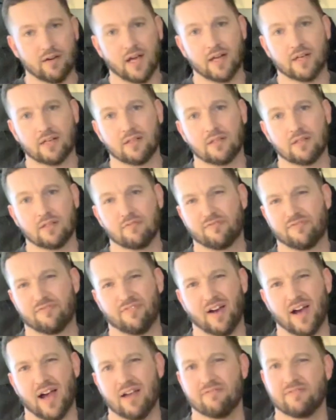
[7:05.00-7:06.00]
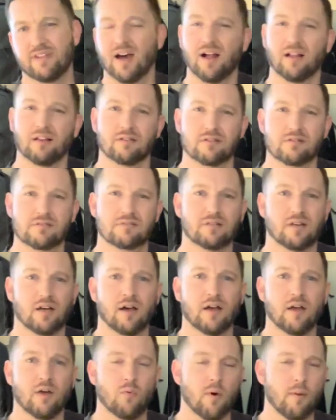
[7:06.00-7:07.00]

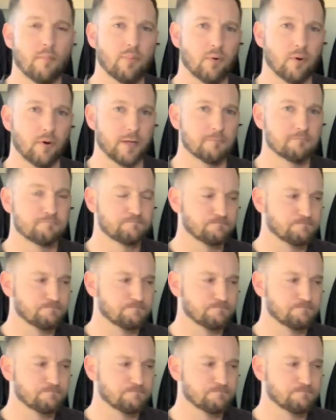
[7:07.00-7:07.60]
$95 at one point.